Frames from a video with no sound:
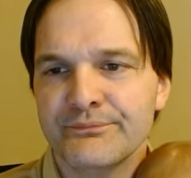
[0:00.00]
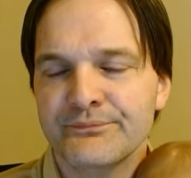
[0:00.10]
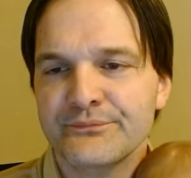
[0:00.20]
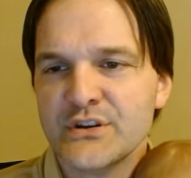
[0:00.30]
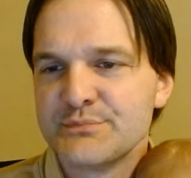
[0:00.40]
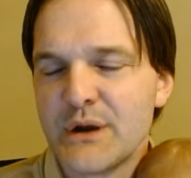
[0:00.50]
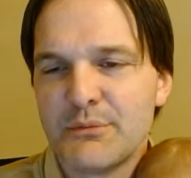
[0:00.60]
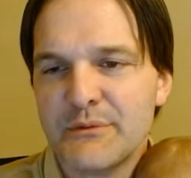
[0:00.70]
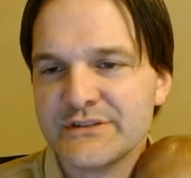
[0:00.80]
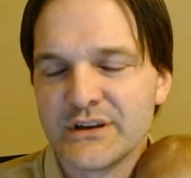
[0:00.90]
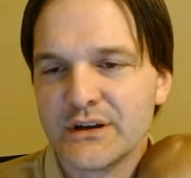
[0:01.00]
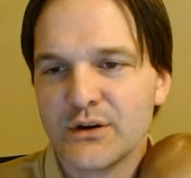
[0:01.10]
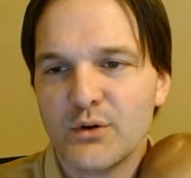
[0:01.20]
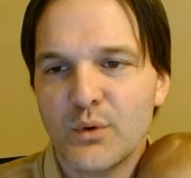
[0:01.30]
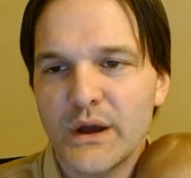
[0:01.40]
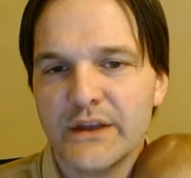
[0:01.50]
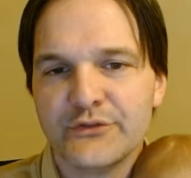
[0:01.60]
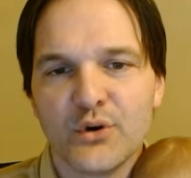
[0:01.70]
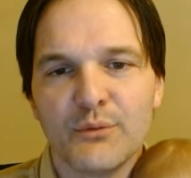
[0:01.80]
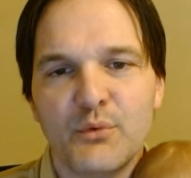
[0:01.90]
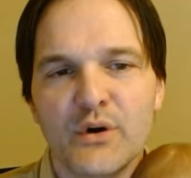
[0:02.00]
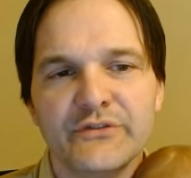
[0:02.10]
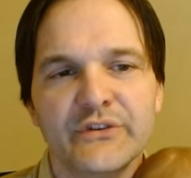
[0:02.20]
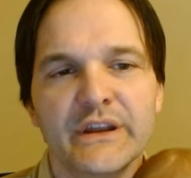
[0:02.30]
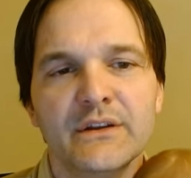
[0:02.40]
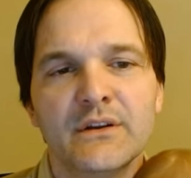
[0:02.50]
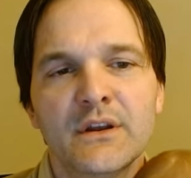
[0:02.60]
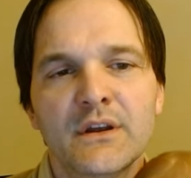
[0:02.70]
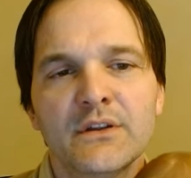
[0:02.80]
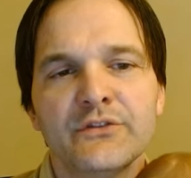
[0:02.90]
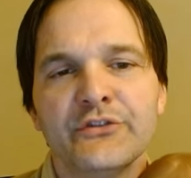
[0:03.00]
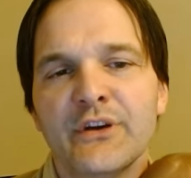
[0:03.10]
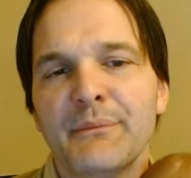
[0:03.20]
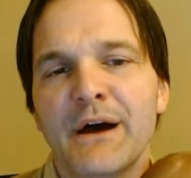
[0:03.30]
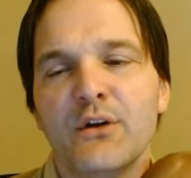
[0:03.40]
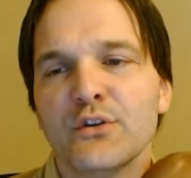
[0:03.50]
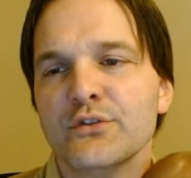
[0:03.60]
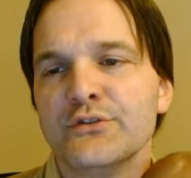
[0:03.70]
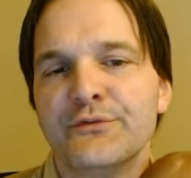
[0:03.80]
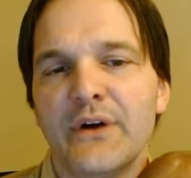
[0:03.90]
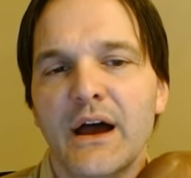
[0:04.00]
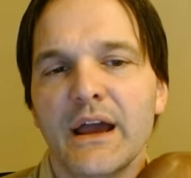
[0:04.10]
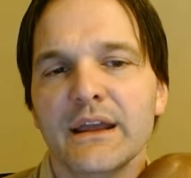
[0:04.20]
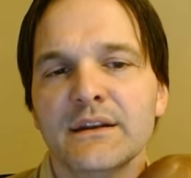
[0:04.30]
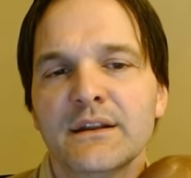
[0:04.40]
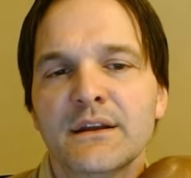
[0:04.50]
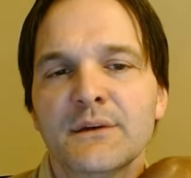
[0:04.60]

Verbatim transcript: this problem isn't going to go away, so our boys need to somehow learn to fight,